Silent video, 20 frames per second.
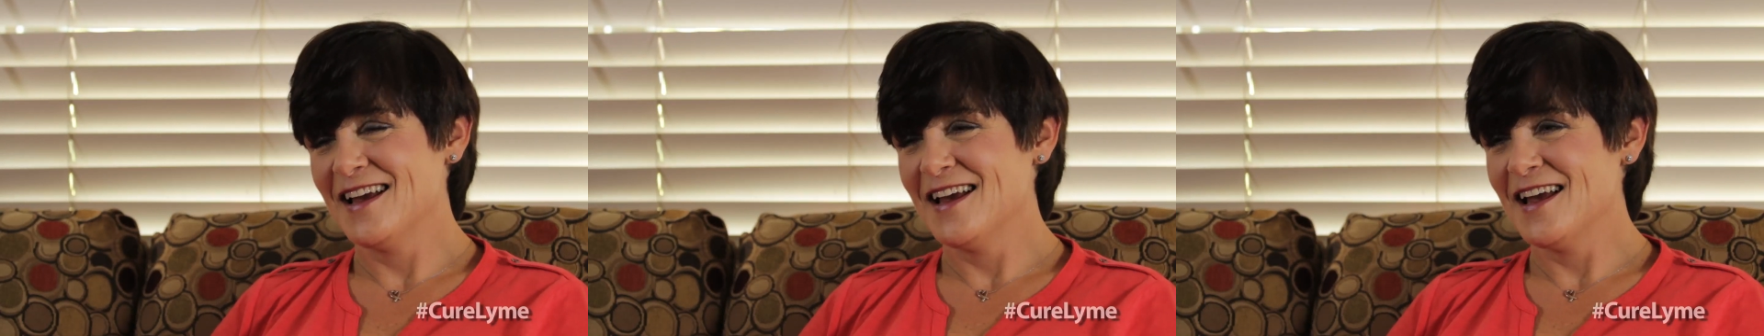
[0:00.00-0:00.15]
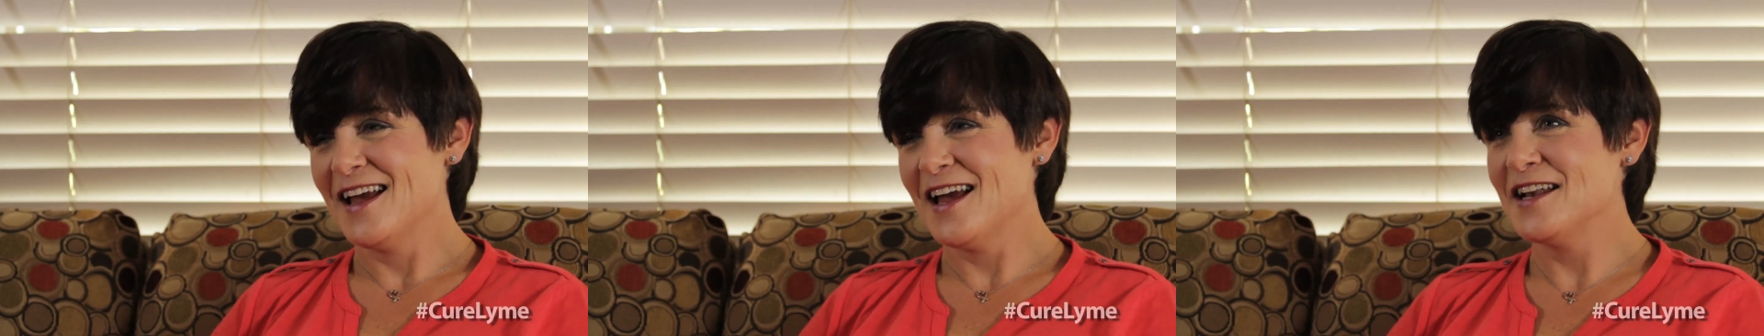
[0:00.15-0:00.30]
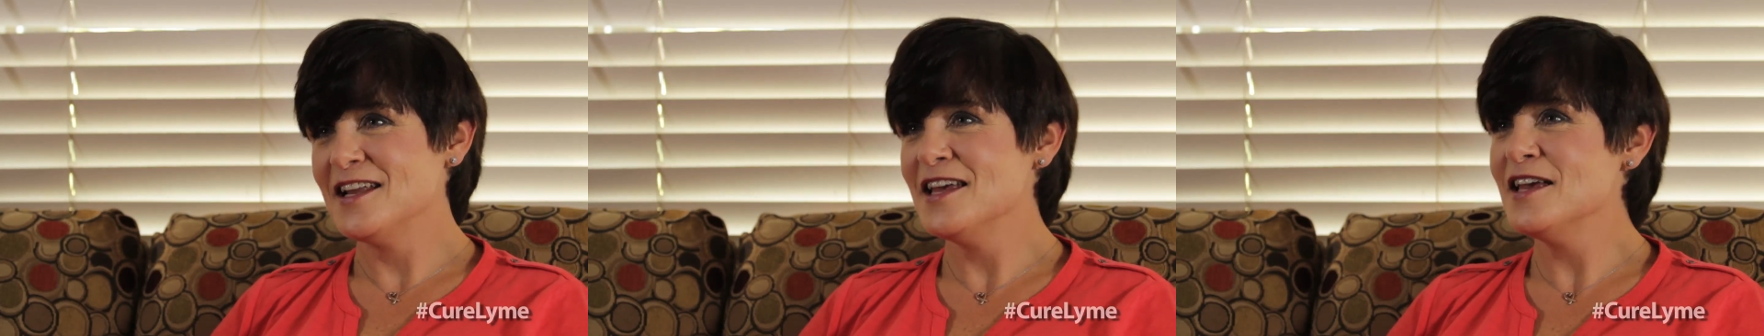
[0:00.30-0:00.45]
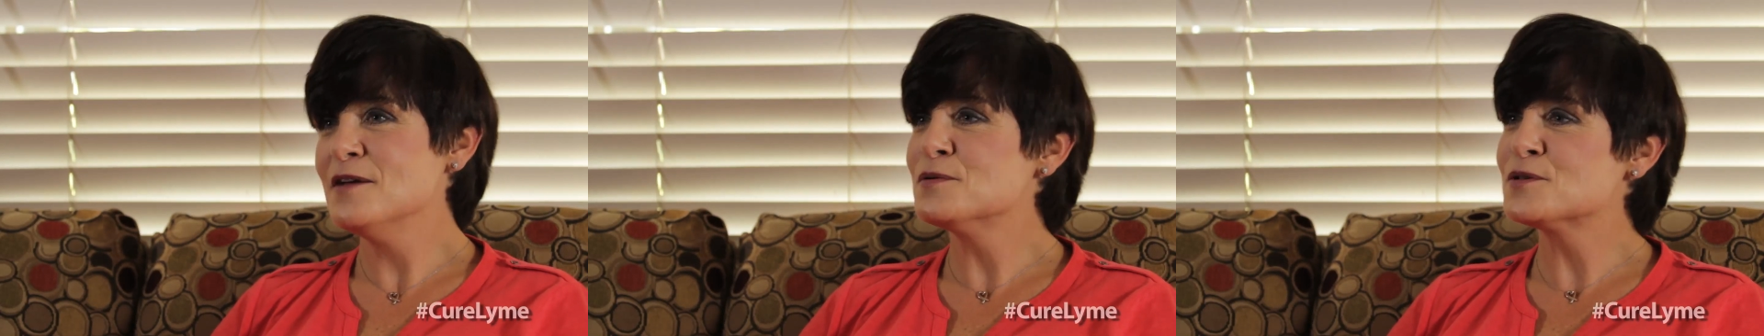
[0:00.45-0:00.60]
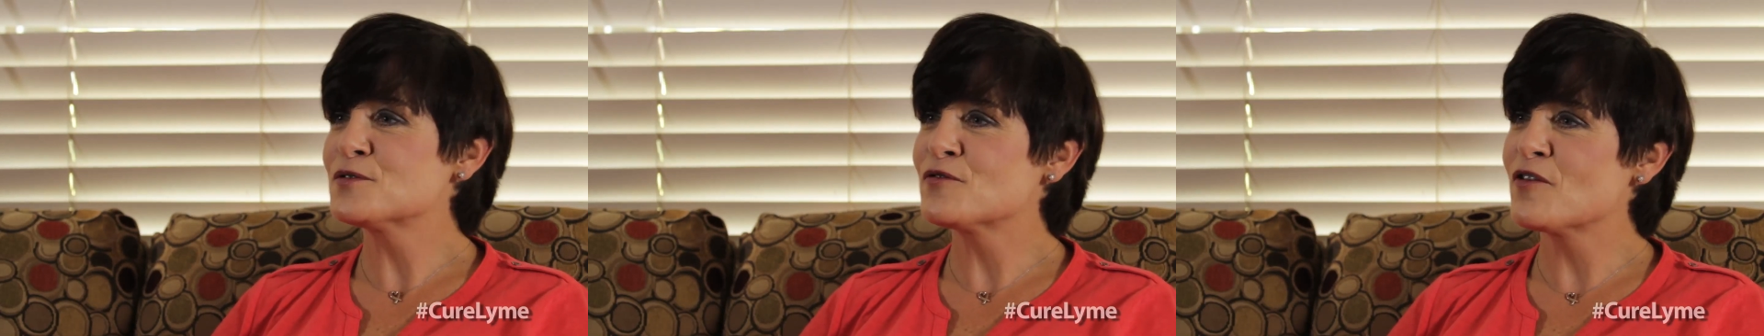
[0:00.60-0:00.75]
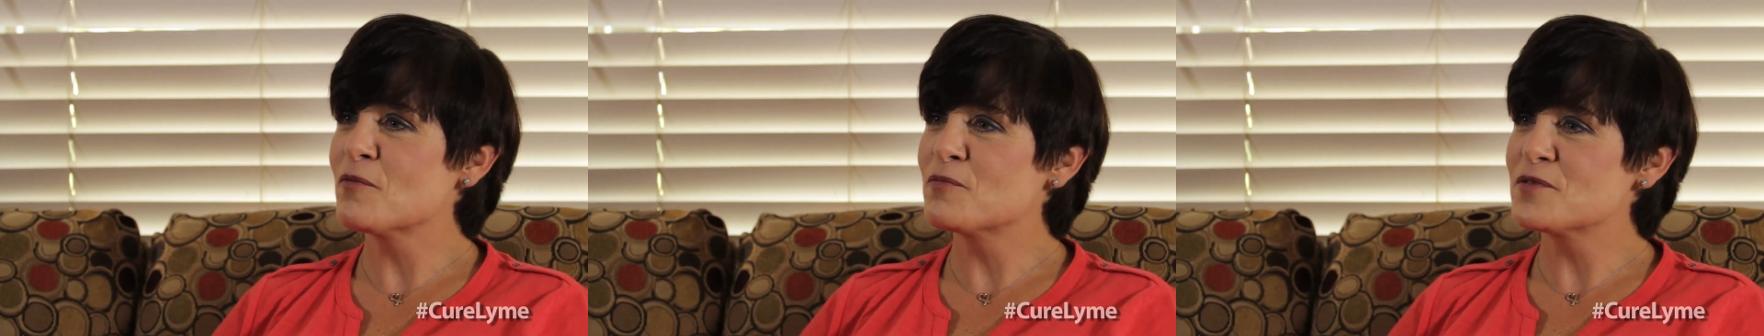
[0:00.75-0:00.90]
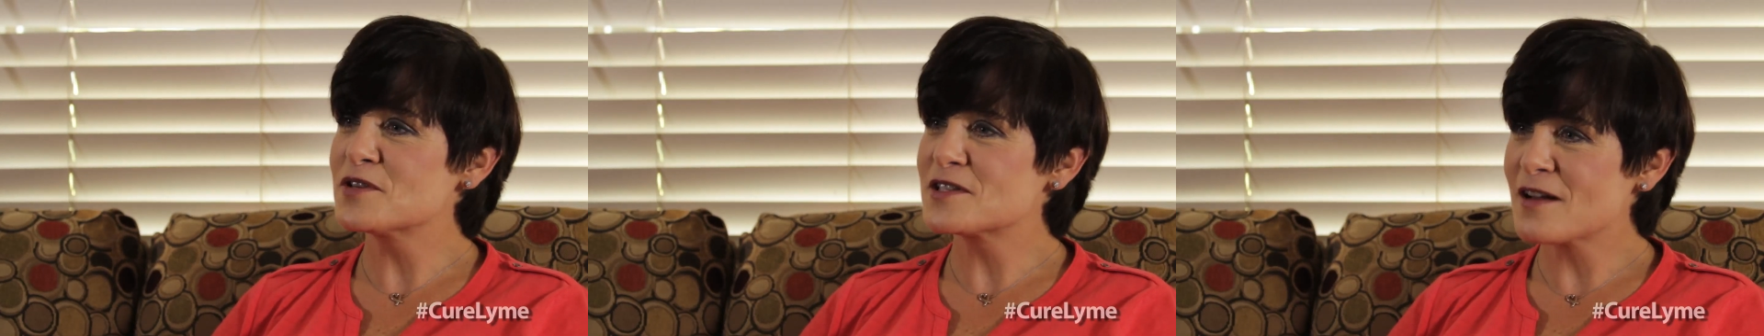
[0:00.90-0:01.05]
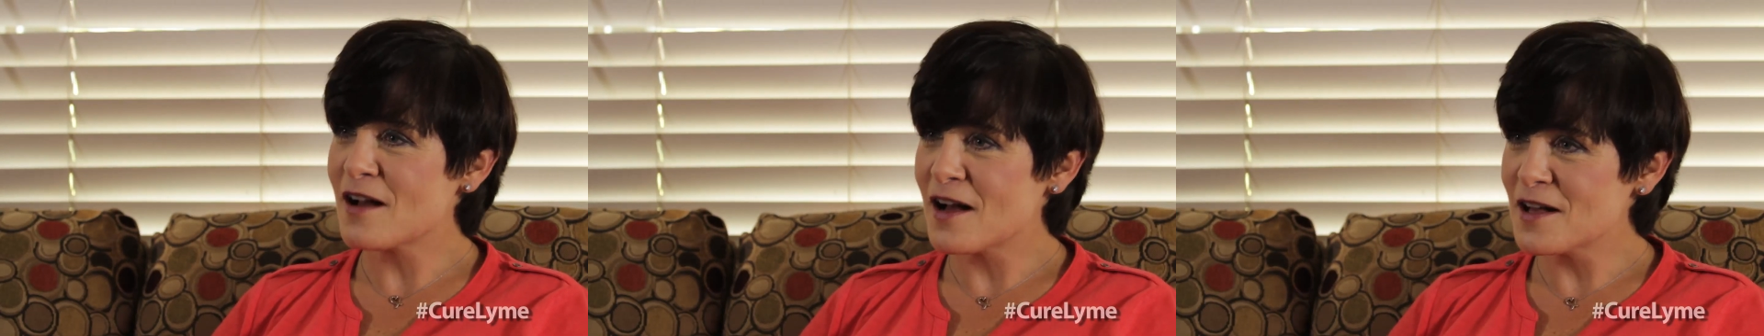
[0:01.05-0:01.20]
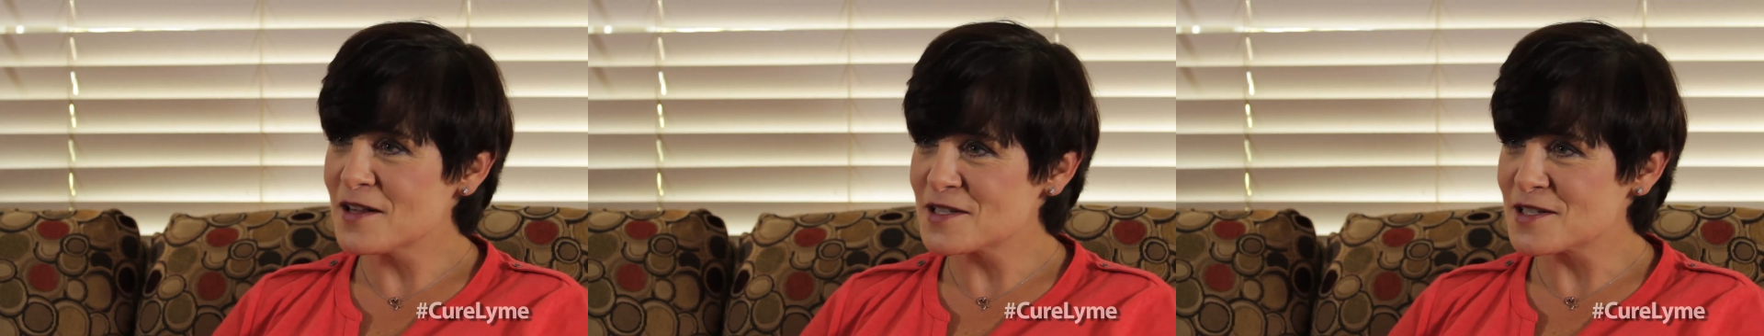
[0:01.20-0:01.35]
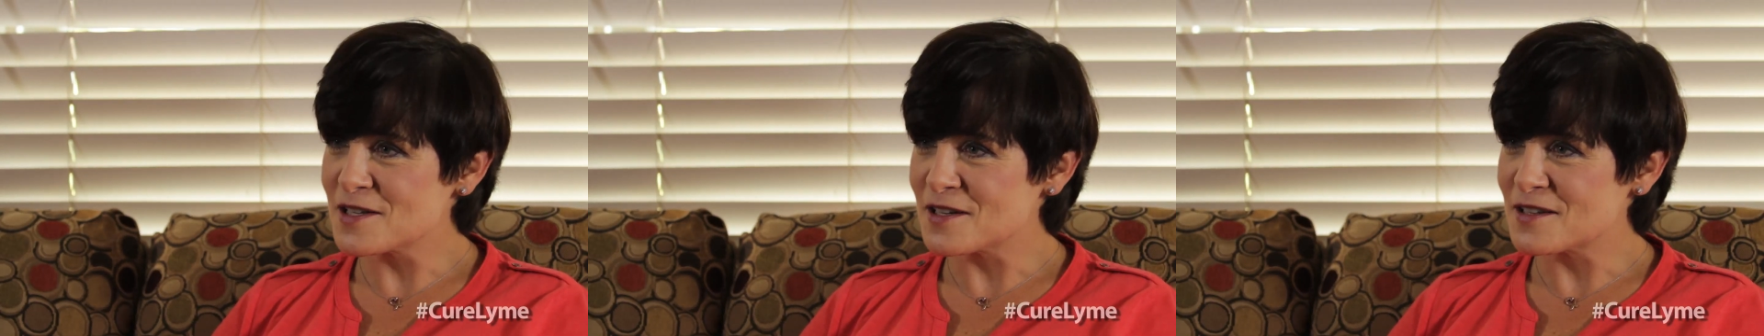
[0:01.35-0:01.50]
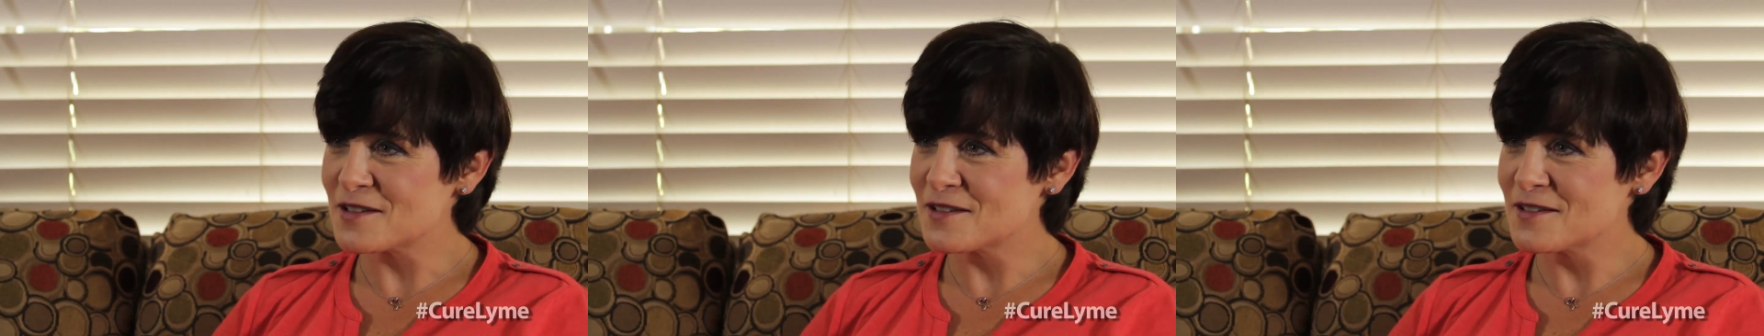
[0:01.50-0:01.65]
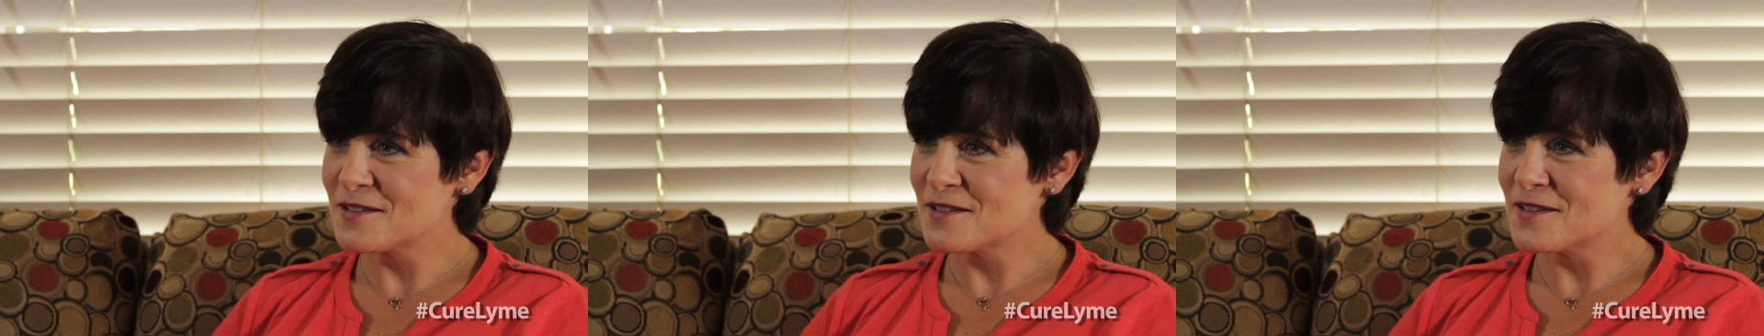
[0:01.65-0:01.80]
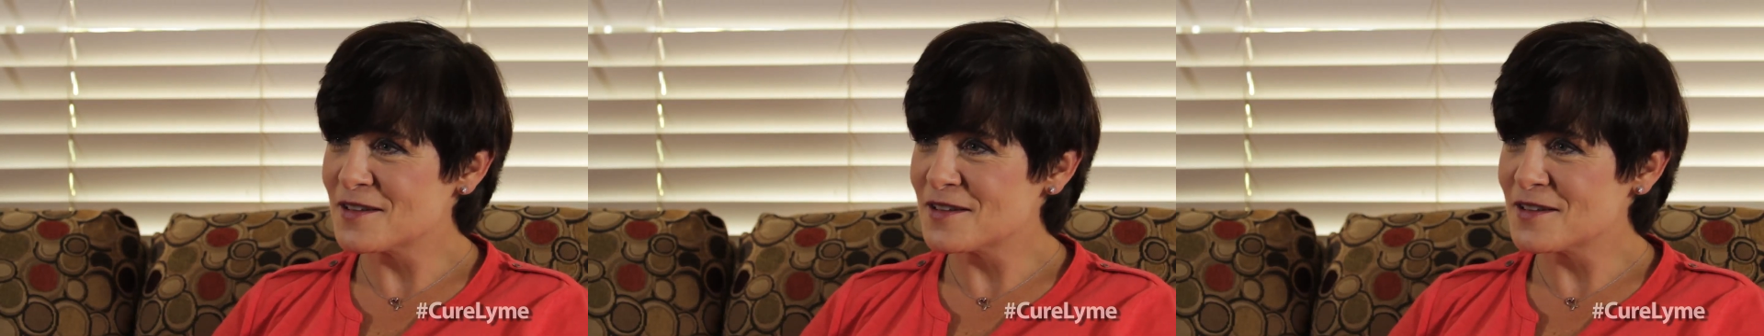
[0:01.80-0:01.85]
And he was from Wisconsin.